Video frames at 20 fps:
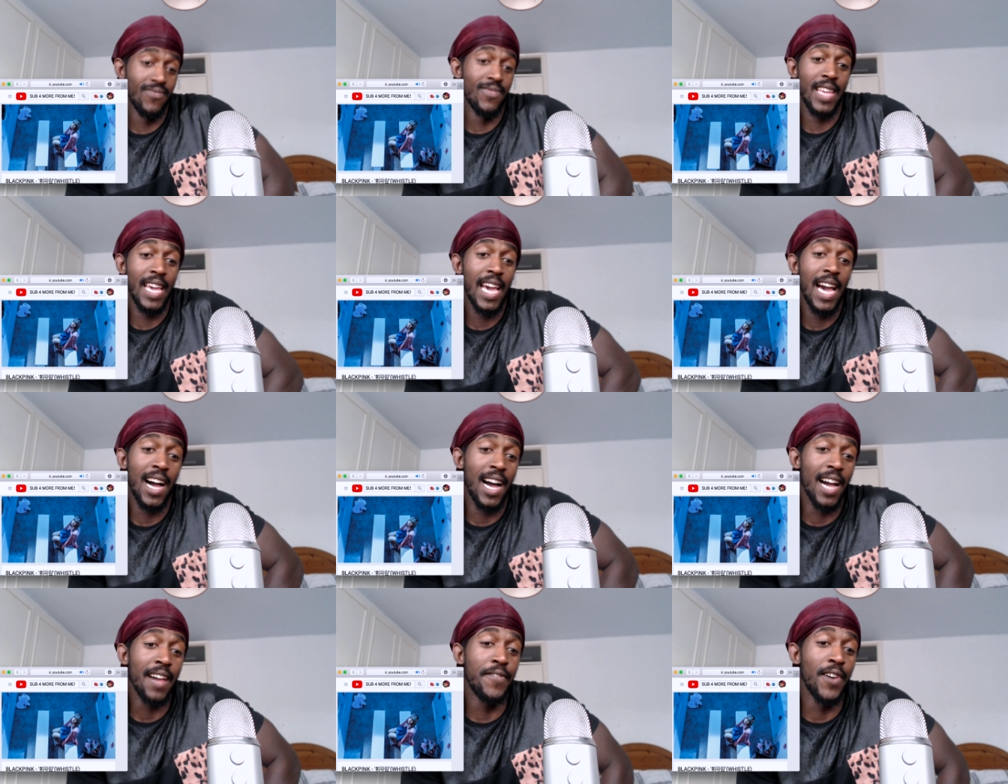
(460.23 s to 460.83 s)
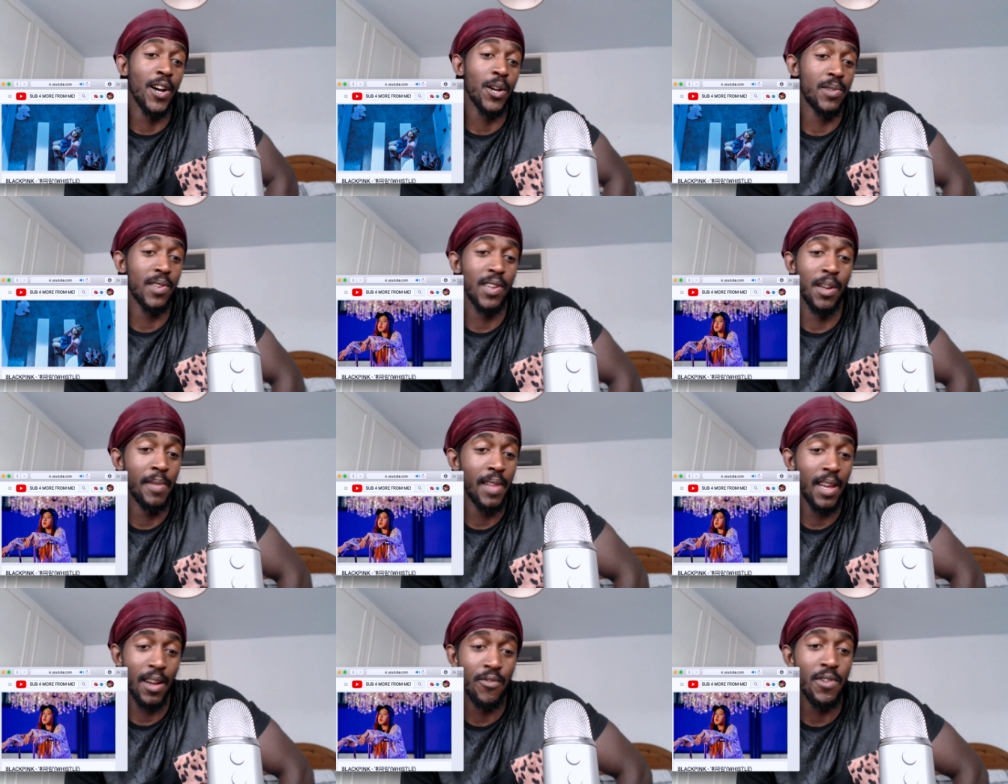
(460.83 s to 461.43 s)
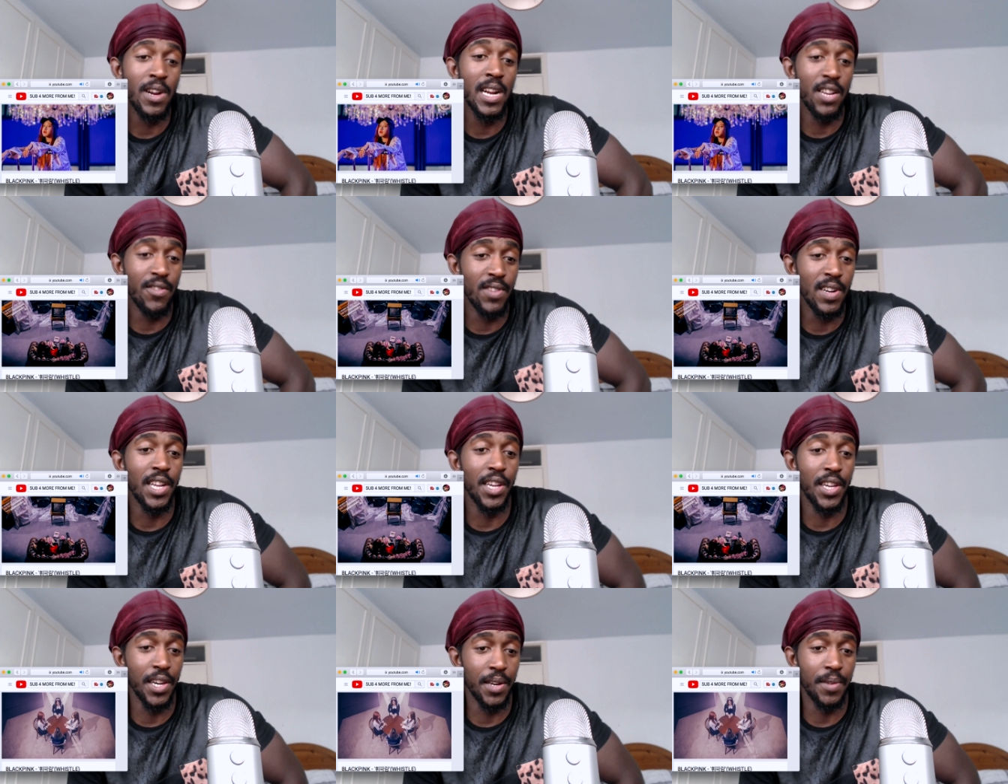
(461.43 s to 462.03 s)
Yeah, I fucks with them. They're really,
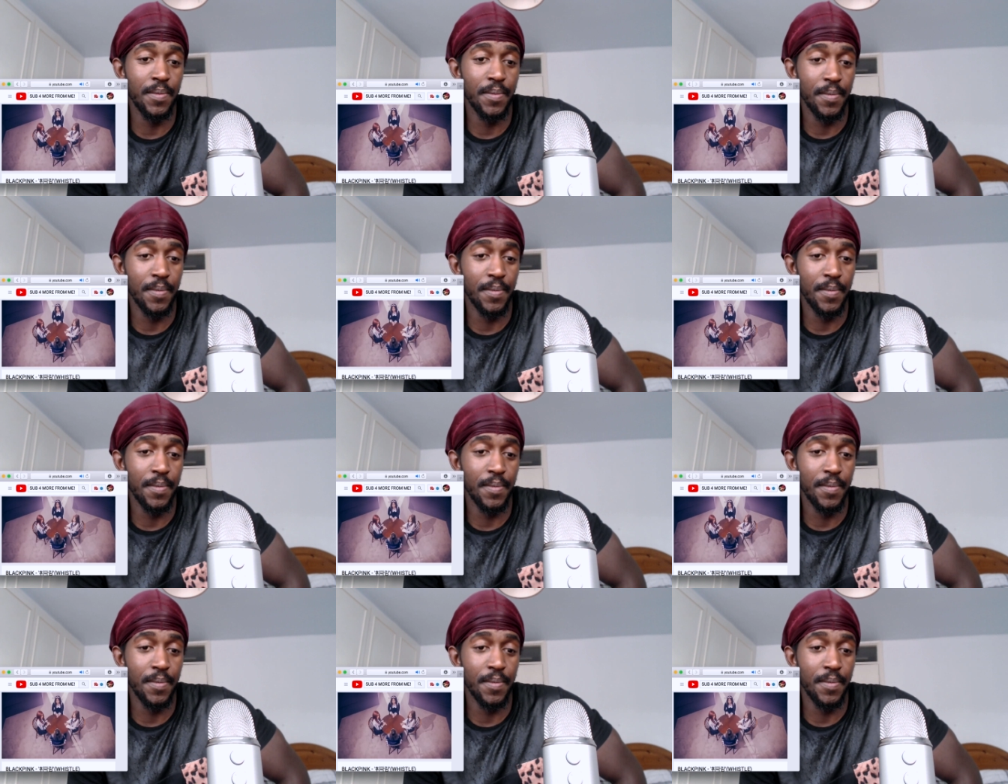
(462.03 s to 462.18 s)
really good.